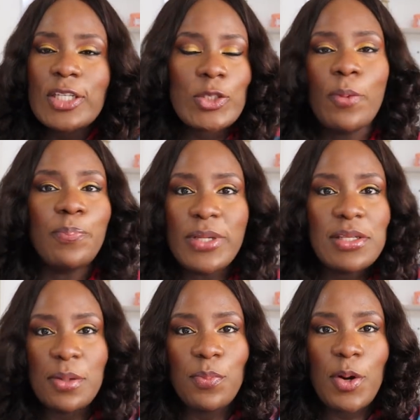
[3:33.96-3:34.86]
stop
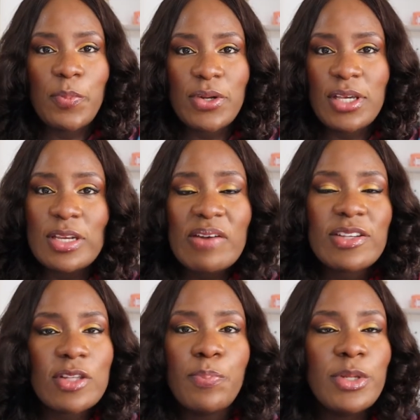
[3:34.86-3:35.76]
being a mom, okay? You never
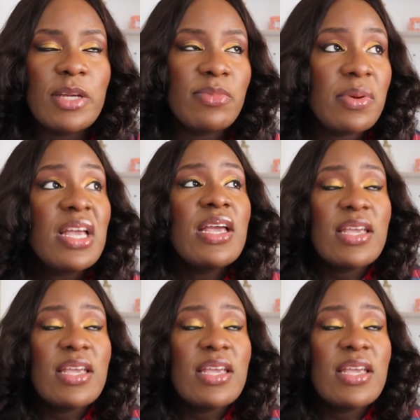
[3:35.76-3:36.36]
stop being a mom.